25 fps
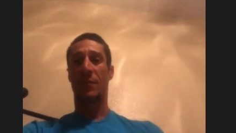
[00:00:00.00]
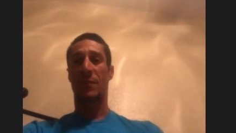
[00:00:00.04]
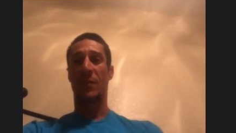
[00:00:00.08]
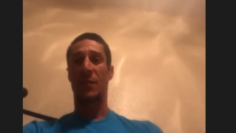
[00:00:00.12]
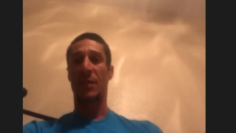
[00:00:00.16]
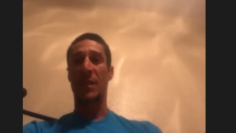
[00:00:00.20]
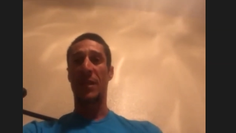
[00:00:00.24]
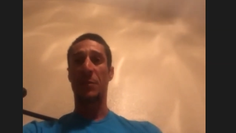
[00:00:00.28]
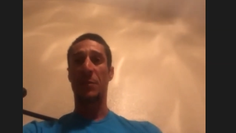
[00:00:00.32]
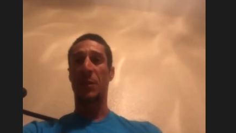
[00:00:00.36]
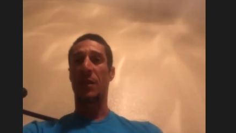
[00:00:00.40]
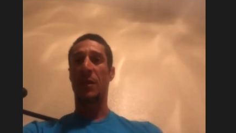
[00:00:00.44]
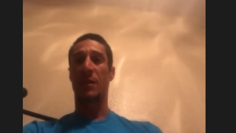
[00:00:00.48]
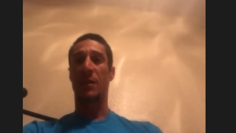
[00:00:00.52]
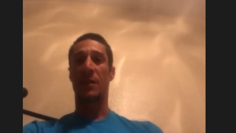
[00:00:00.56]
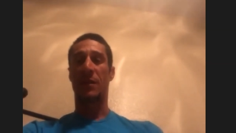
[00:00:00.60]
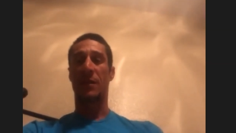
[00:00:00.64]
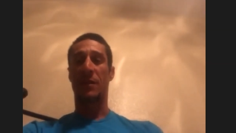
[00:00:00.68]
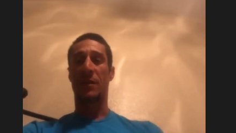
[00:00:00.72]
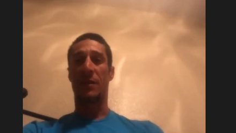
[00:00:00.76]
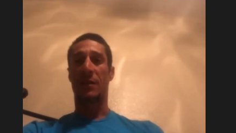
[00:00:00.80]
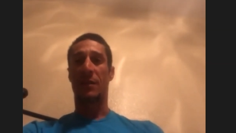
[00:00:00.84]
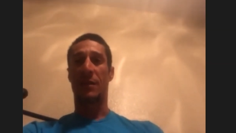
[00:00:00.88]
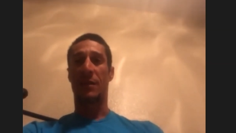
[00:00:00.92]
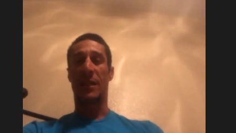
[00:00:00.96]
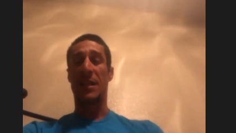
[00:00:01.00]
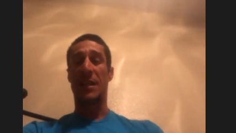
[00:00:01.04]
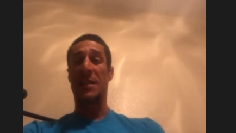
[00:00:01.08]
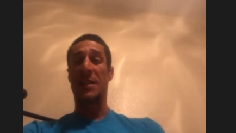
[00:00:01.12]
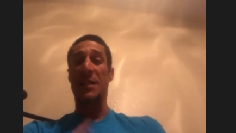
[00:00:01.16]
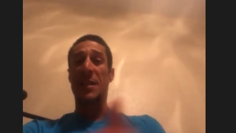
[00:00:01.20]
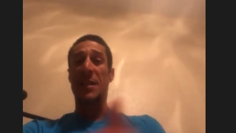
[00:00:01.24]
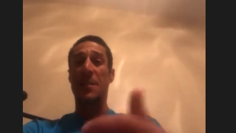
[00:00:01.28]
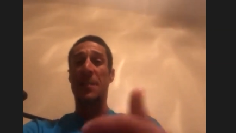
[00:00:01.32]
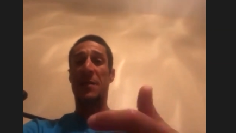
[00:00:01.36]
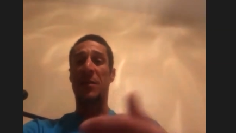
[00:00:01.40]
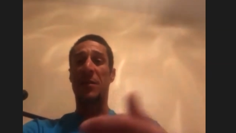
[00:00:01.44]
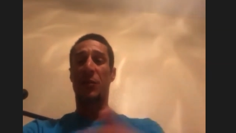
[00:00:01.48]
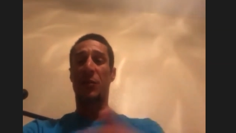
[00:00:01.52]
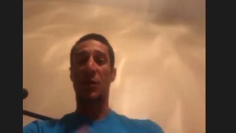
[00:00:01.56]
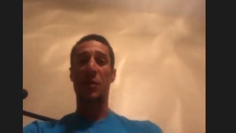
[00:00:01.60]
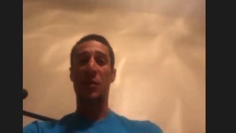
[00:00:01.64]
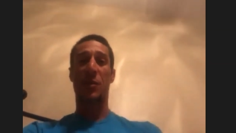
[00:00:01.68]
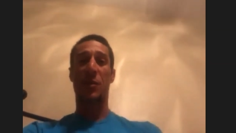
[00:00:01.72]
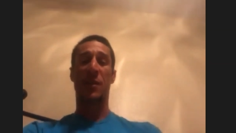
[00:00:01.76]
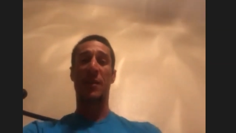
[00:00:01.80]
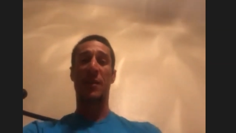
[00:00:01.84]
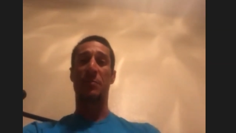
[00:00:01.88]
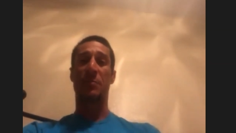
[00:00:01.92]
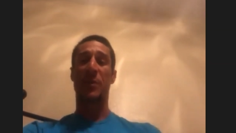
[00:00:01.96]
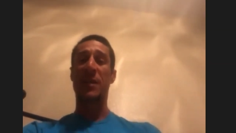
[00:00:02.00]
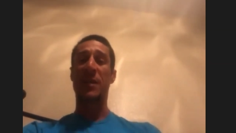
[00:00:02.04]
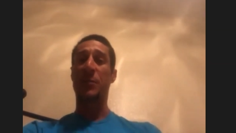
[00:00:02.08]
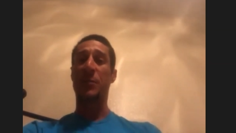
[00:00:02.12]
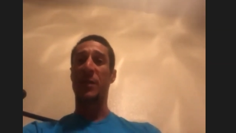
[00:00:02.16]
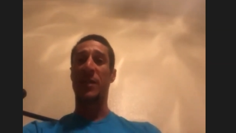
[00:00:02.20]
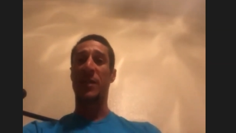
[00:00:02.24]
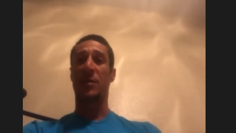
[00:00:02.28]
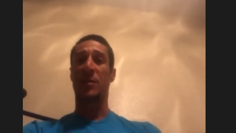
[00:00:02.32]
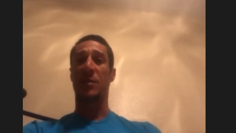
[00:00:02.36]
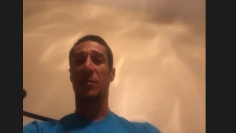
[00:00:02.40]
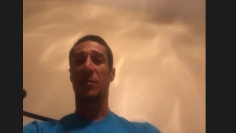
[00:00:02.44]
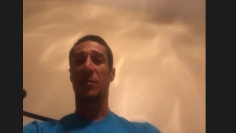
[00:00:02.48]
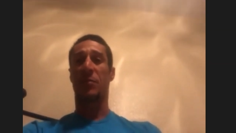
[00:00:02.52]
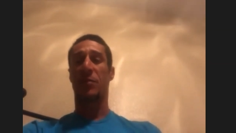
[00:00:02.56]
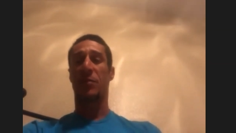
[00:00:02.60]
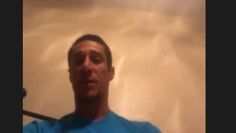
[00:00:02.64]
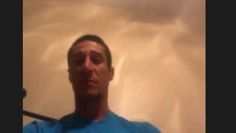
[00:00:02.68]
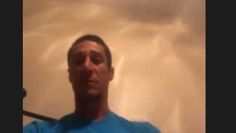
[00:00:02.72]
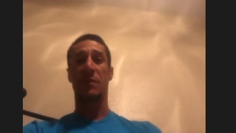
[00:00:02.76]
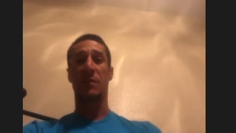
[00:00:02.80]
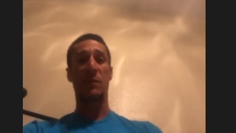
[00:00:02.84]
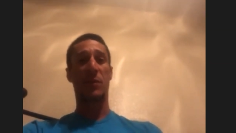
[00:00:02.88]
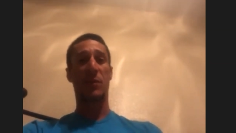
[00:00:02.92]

Never. I didn't even touch the big ring on the front.